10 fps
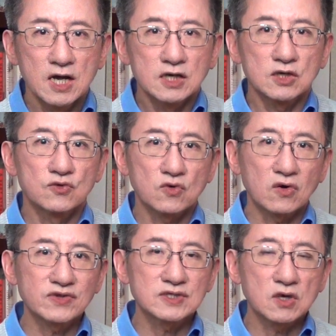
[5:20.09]
The
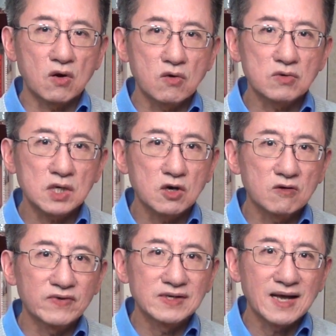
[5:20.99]
North's own
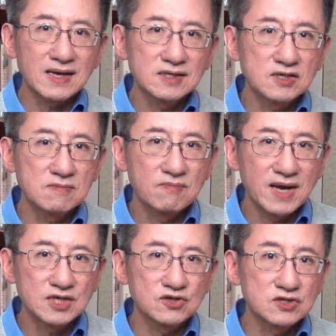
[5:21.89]
COVID 19
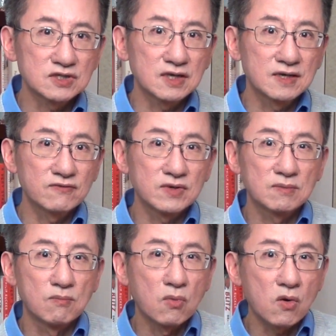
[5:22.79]
measures delivered
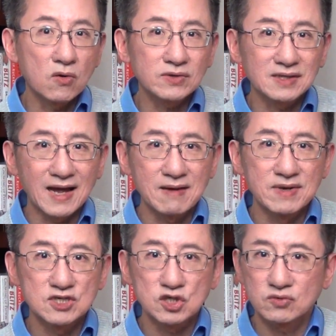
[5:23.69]
more
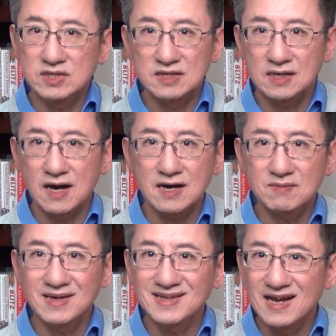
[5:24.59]
damage to its
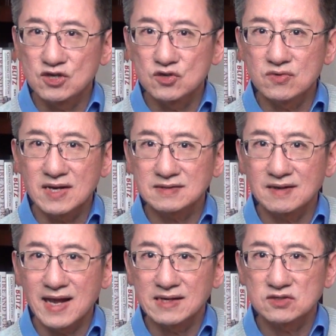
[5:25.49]
economy than US
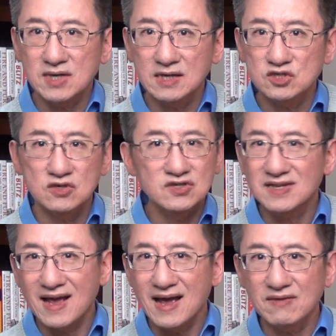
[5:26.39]
led sanctions
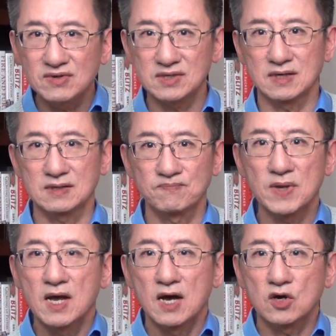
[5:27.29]
ever did,
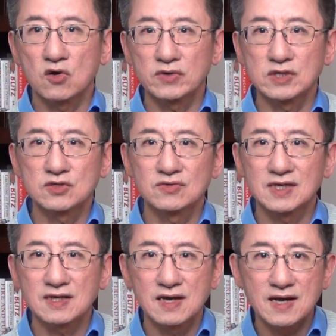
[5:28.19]
according to the
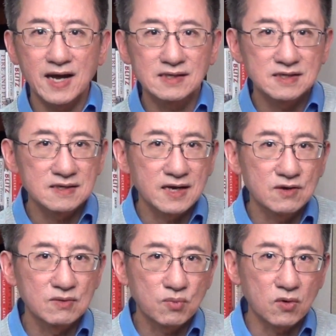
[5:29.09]
KITA
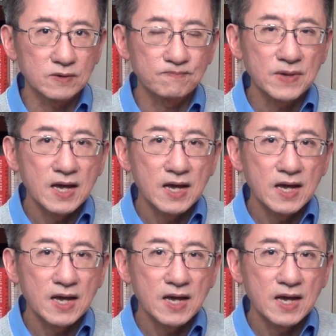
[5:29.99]
report.